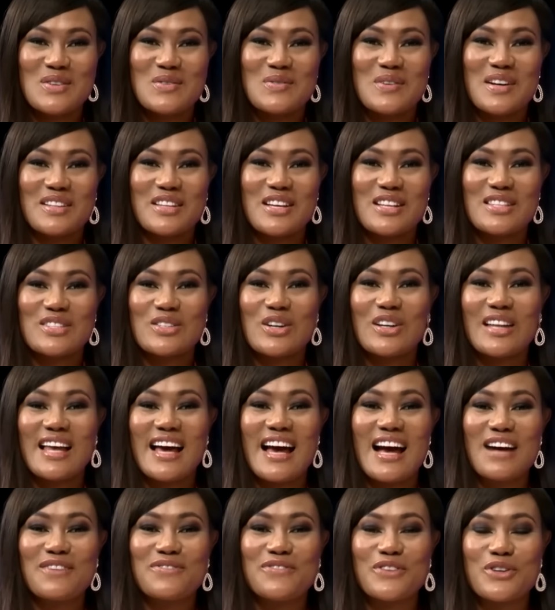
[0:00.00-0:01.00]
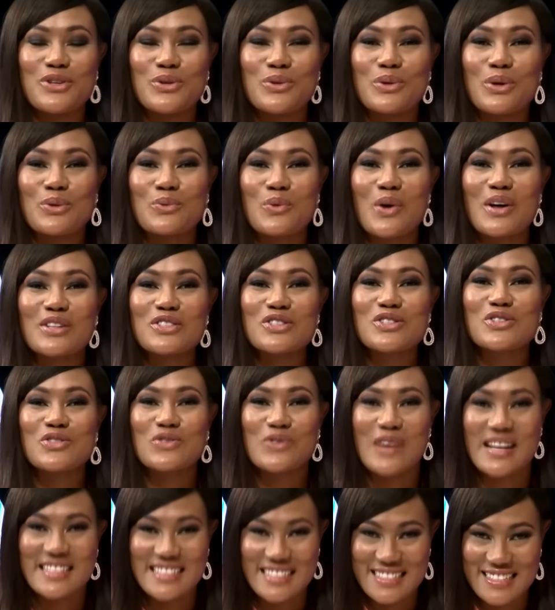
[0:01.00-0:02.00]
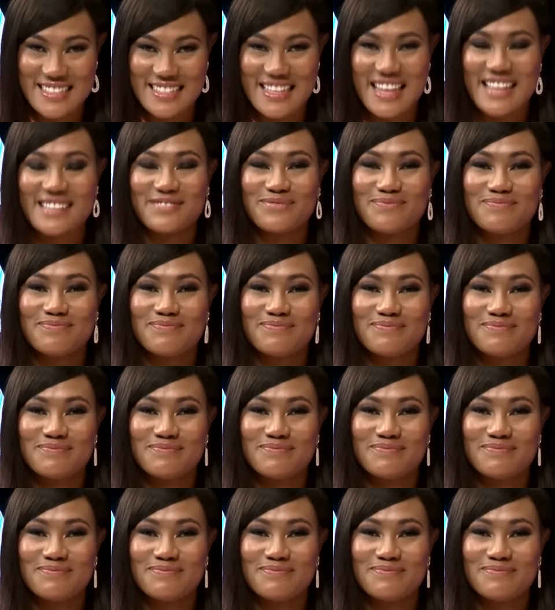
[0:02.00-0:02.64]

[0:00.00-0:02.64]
Well, that's all I have for you on What's Trending today.